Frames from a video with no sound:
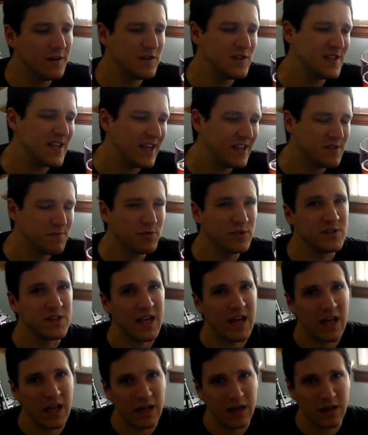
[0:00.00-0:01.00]

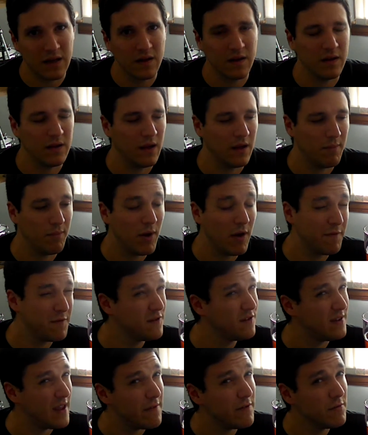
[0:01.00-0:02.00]
6%, above
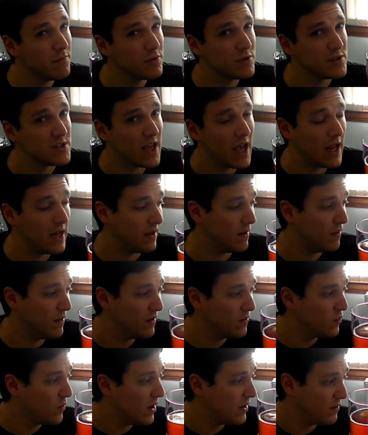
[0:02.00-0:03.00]
7%, and
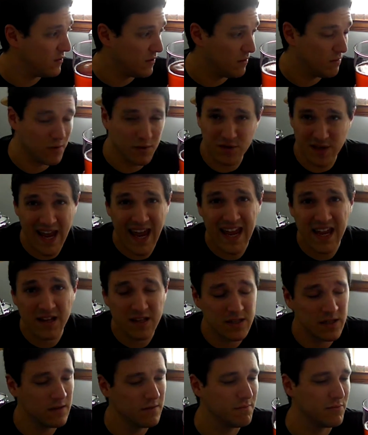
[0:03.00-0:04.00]
this one is almost
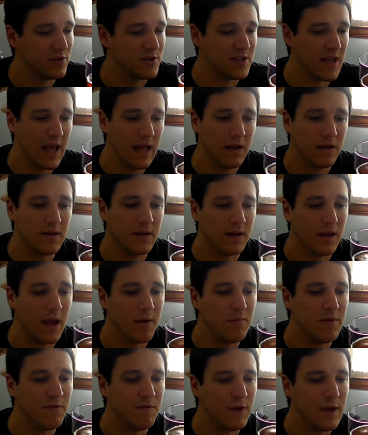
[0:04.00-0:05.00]
8%
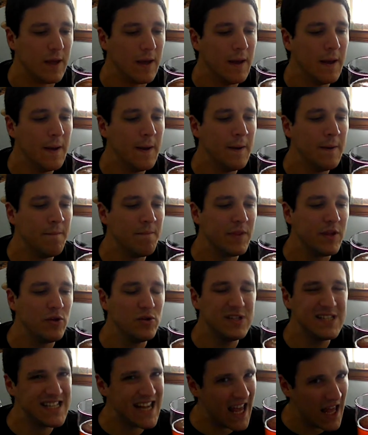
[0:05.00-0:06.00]
ABV, you
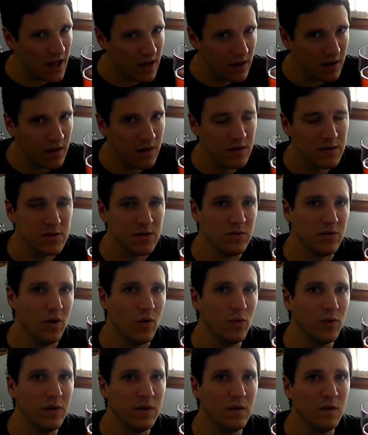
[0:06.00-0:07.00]
tend to
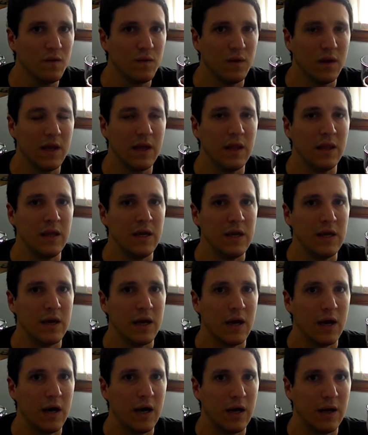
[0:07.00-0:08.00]
notice the
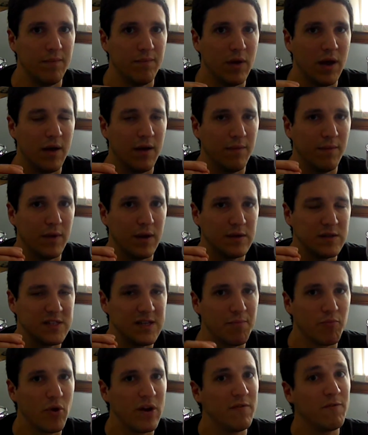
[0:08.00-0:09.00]
a
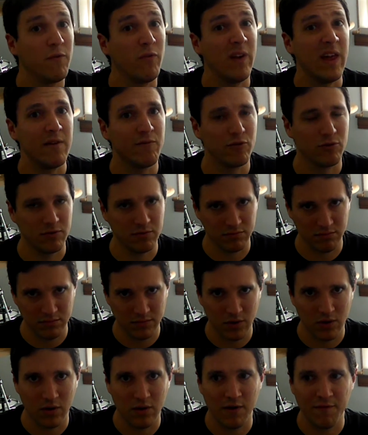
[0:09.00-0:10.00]
separate flavor
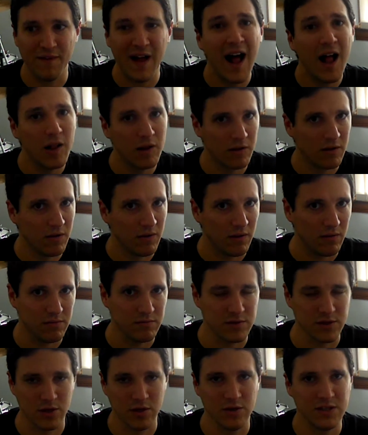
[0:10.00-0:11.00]
of alcohol.
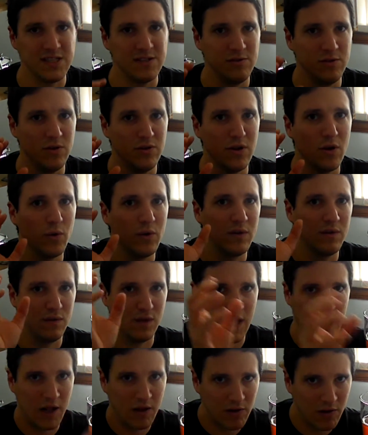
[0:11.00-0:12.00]
So you
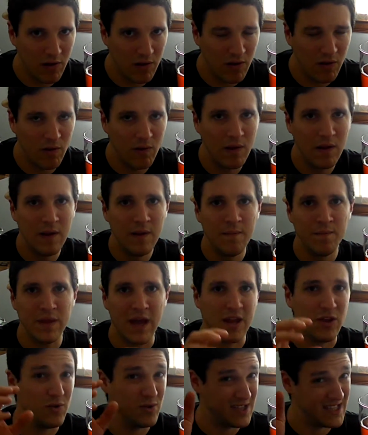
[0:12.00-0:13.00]
notice alcohol
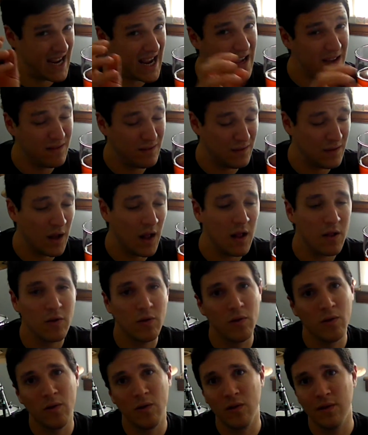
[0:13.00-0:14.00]
and you taste
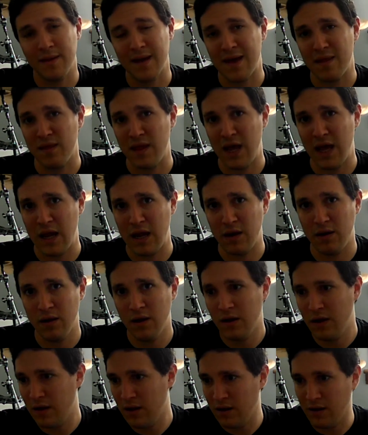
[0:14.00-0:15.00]
alcohol, and then
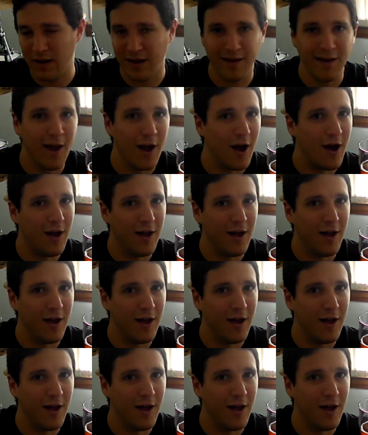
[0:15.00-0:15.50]
like